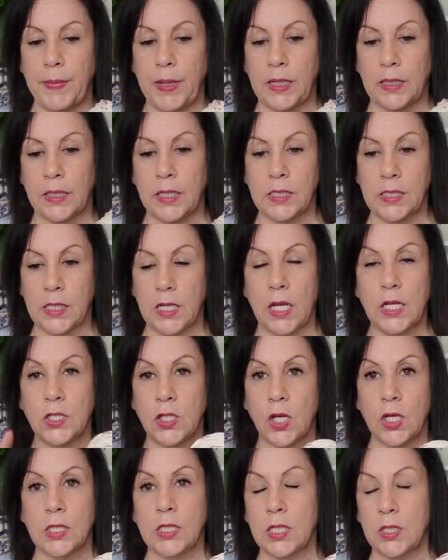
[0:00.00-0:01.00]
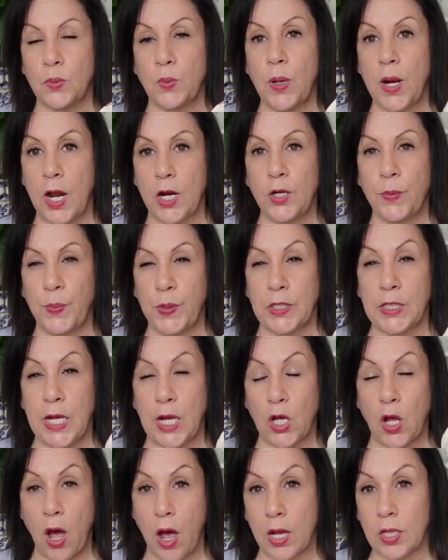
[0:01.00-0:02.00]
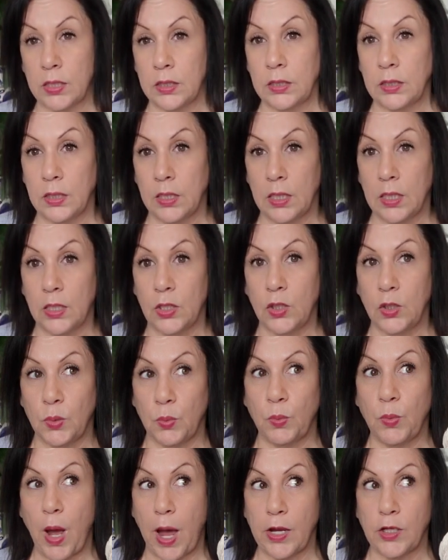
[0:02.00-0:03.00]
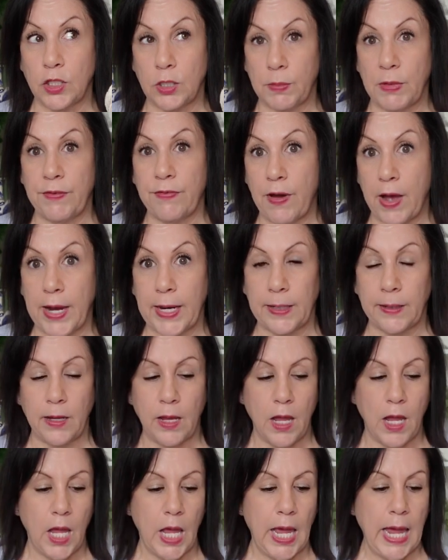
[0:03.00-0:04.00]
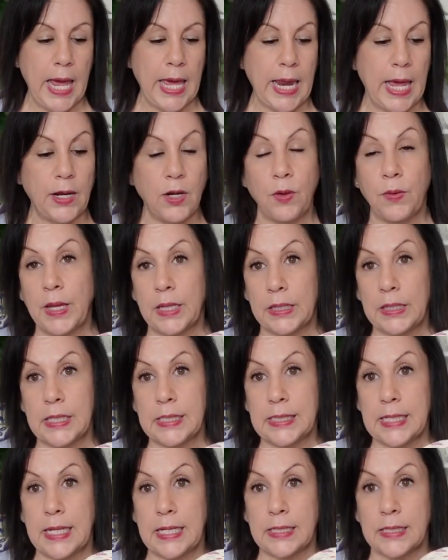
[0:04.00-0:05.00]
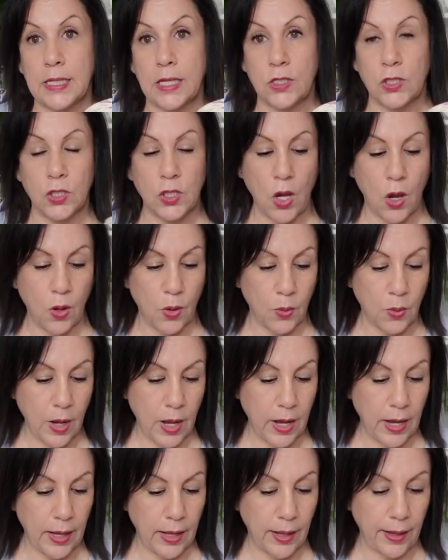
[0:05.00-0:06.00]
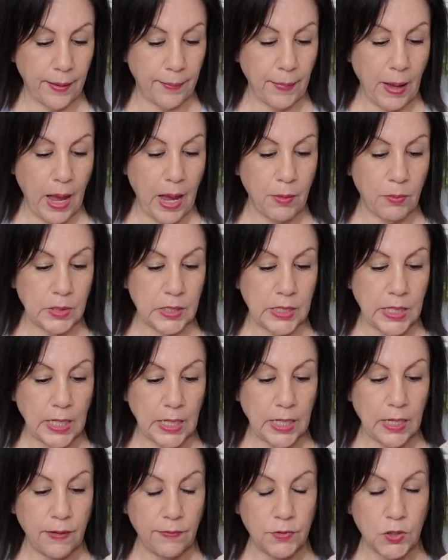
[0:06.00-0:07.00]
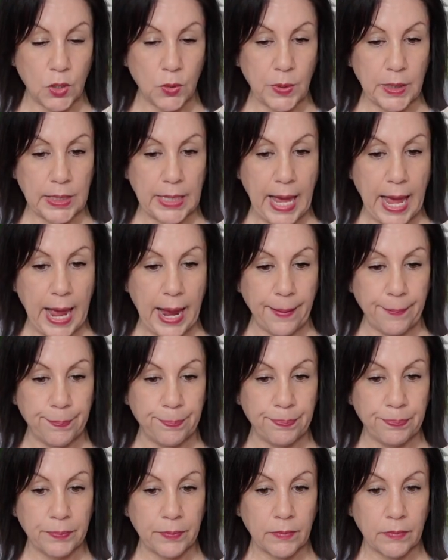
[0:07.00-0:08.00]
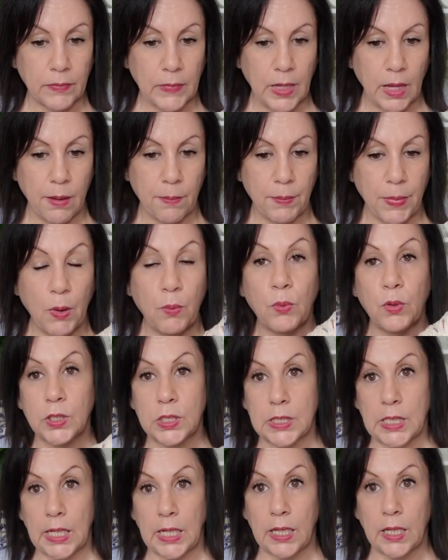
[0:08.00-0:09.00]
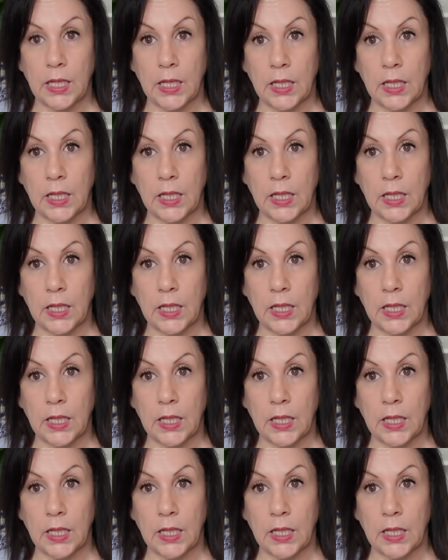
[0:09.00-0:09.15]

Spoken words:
because as long as it's 100% cotton, I should be fine. And I know that this is. So I was thinking of doing that, but we'll see.